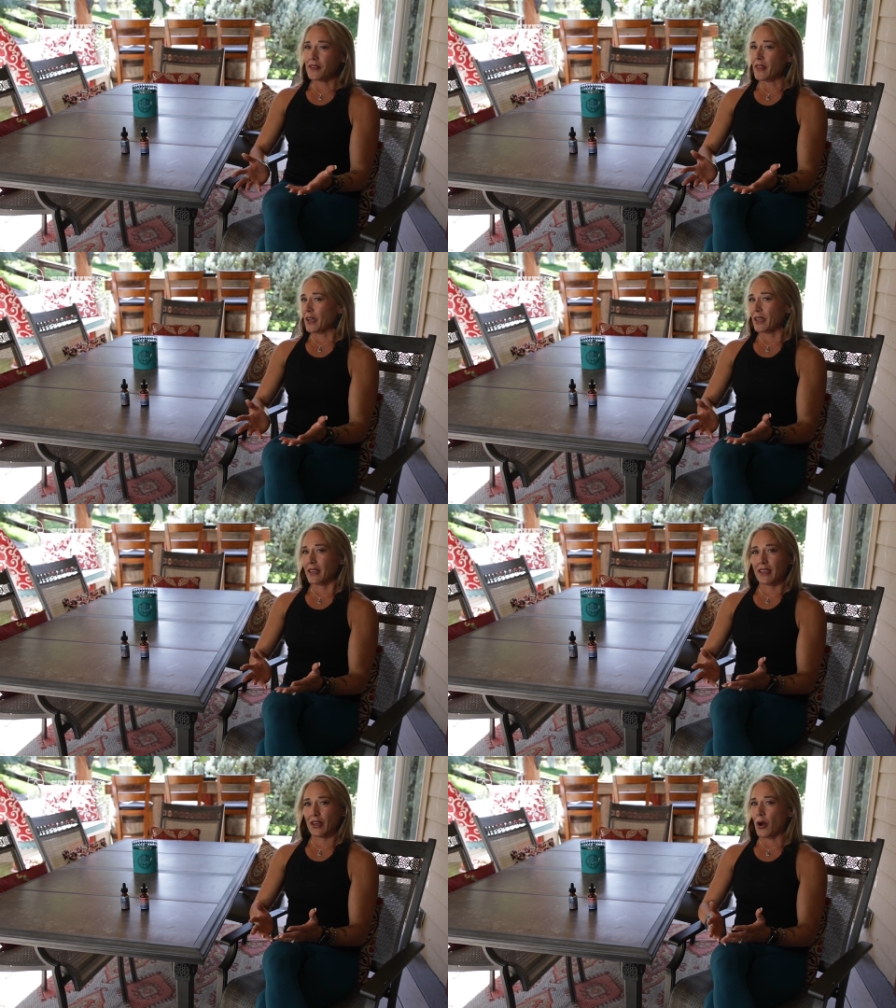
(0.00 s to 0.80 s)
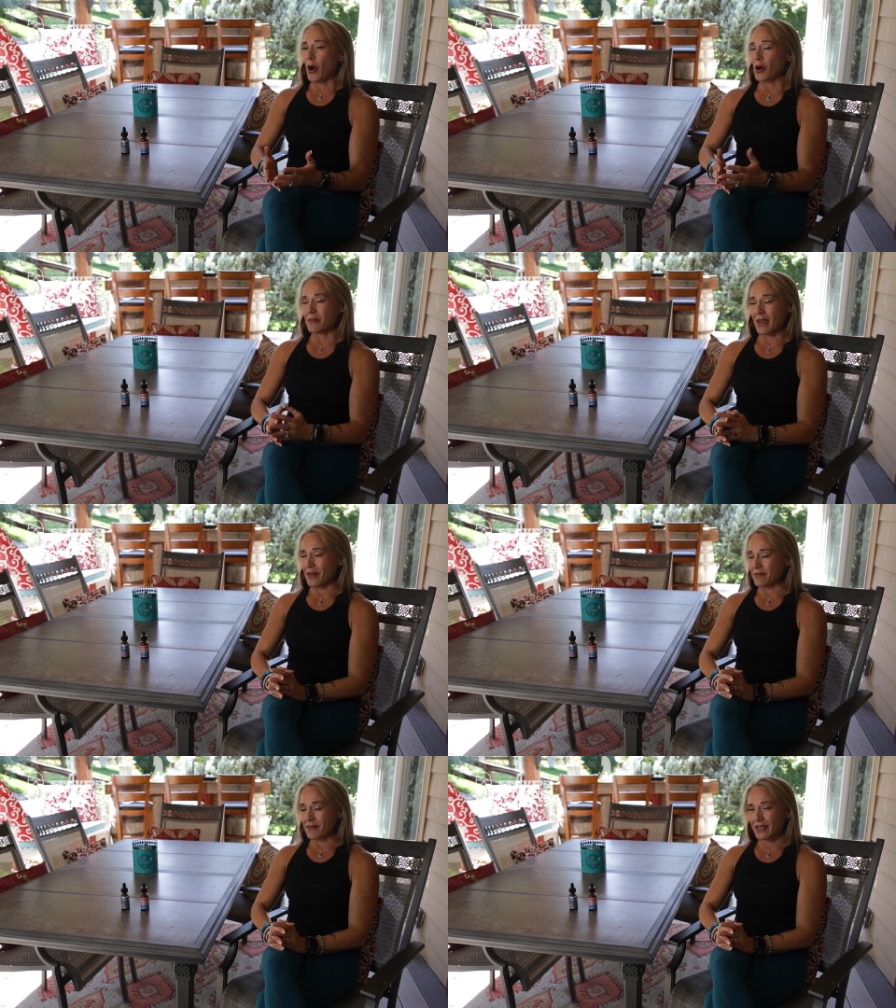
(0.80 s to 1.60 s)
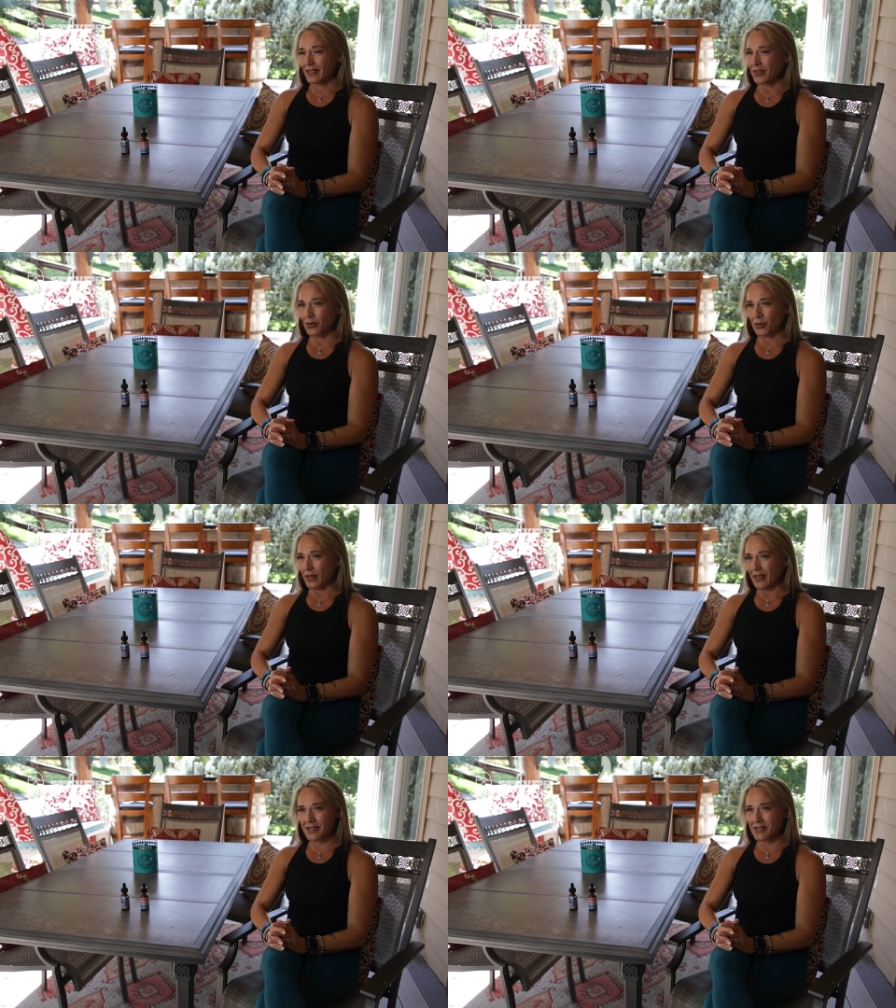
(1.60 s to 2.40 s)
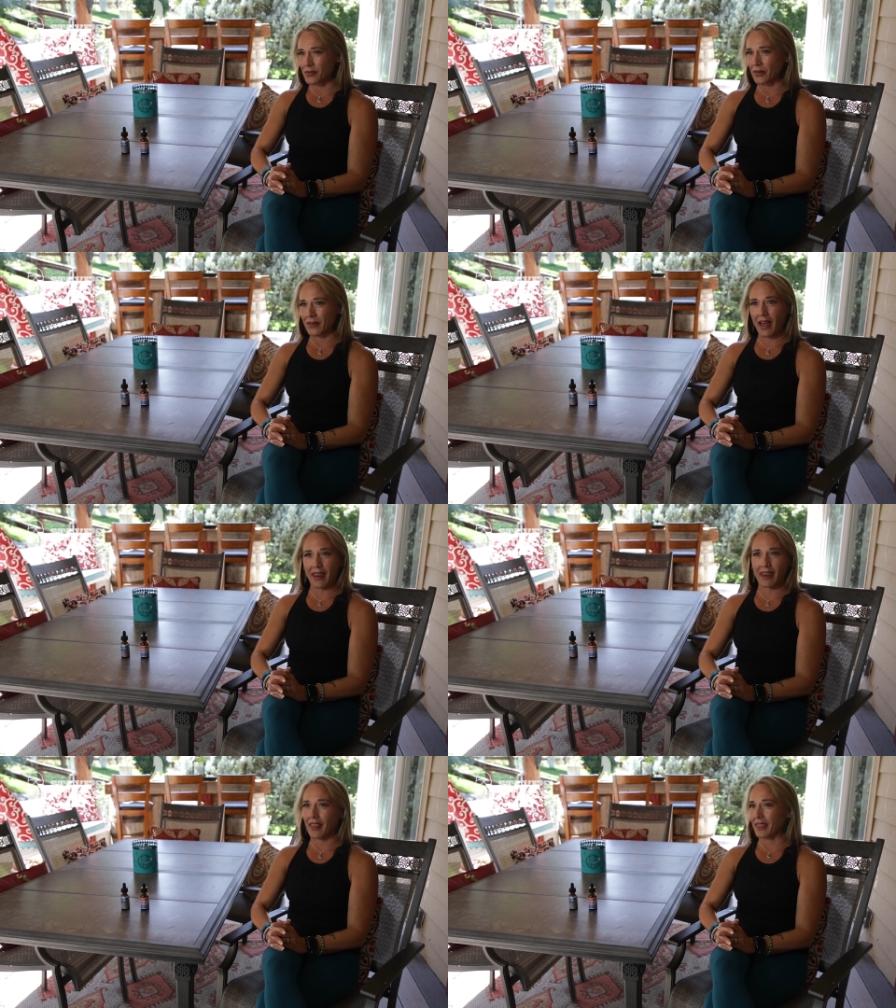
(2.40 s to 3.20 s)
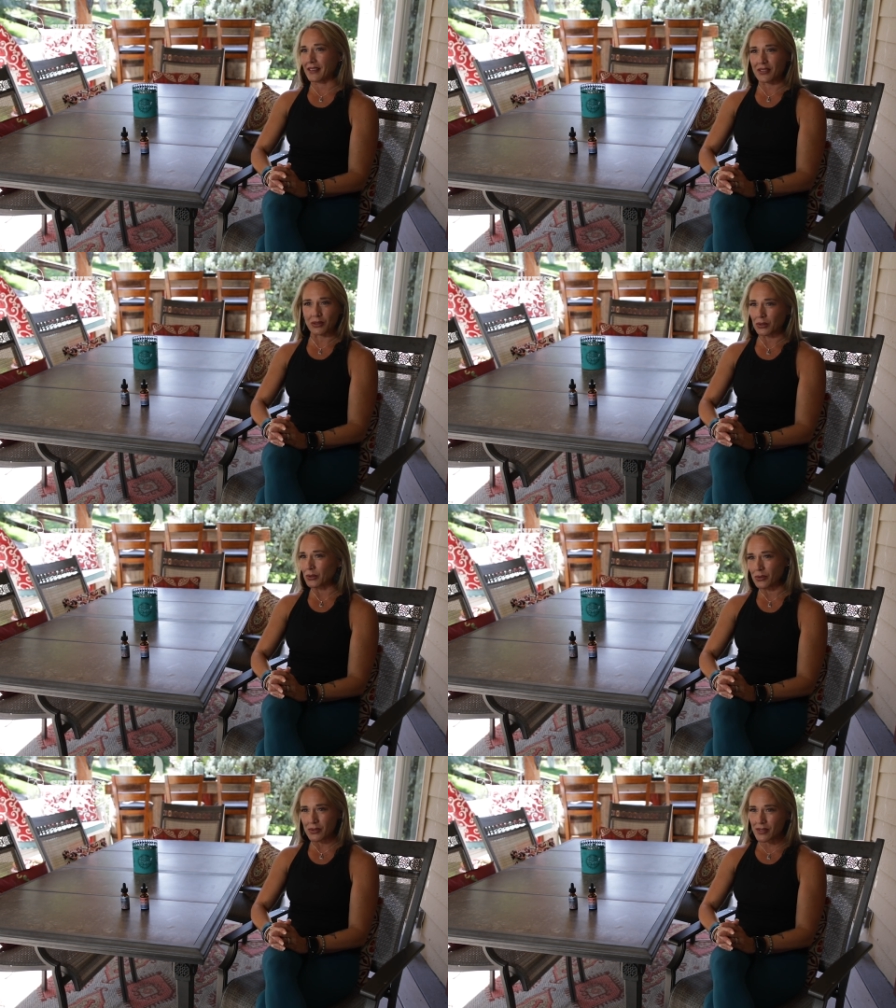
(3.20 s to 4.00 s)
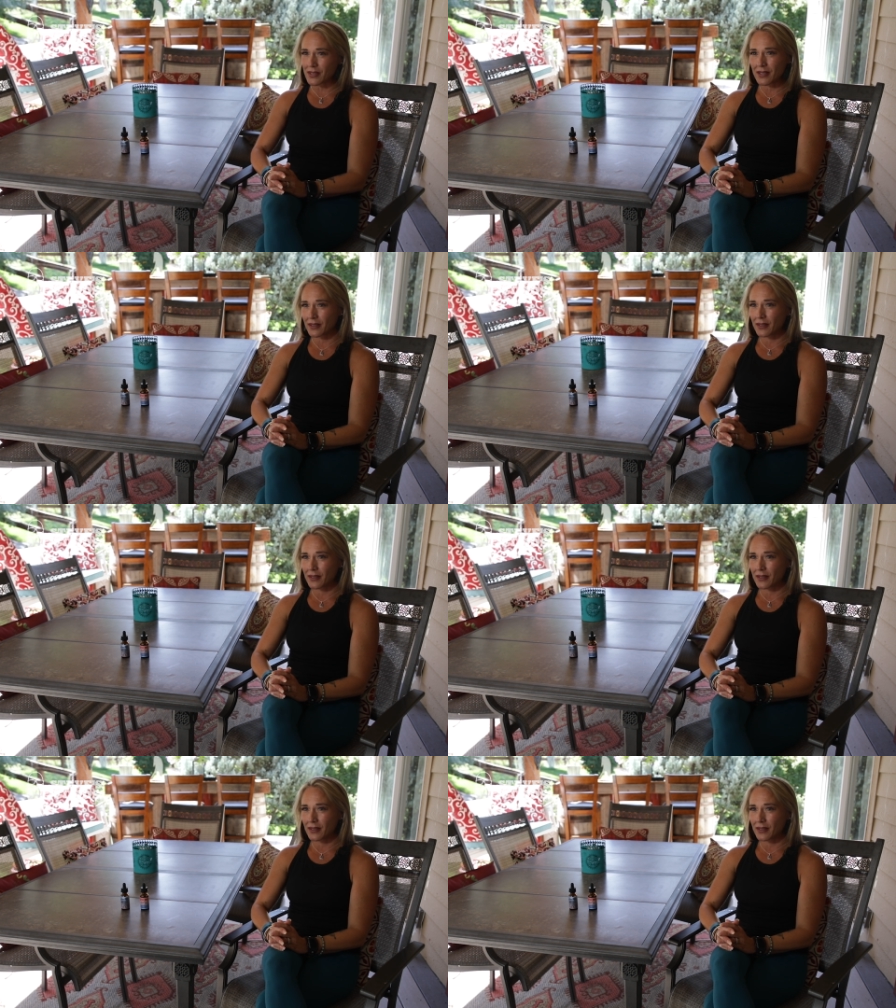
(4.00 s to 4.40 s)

that could harm him through this. We've got nothing to lose.